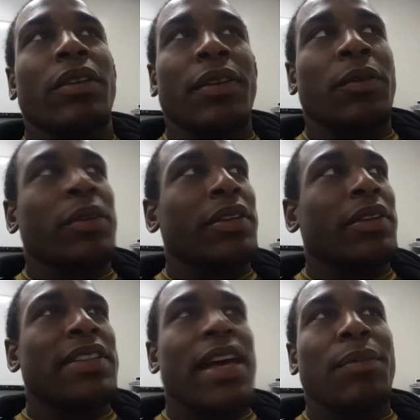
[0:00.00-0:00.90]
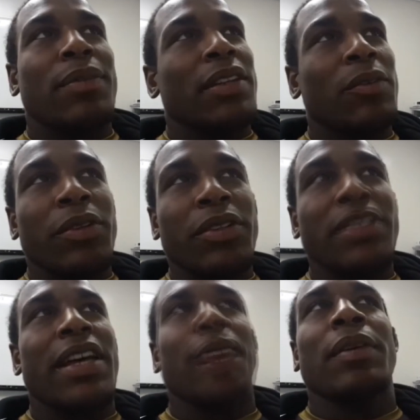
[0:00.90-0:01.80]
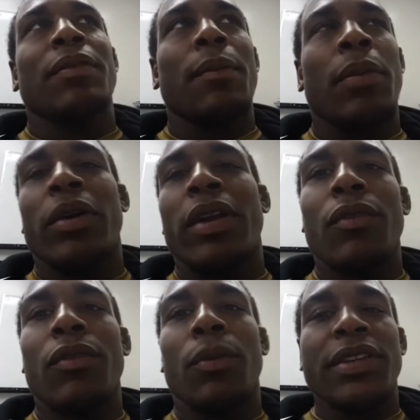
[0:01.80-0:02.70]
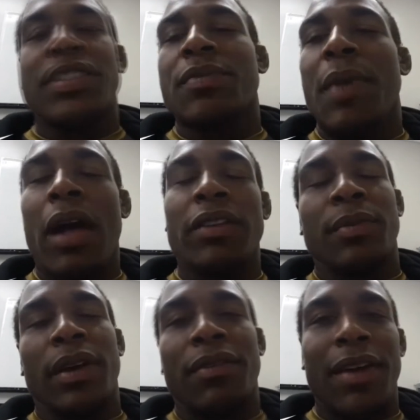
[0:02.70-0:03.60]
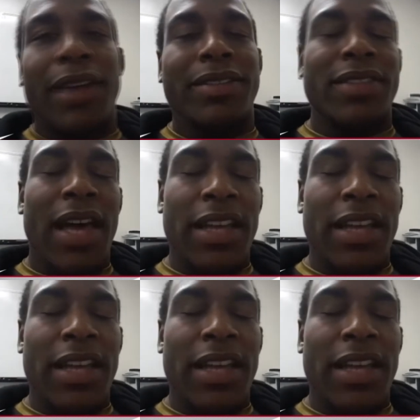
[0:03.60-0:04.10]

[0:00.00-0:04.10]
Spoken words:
it weren't a snap, then it wouldn't snap. But whatever brings a smile to my face,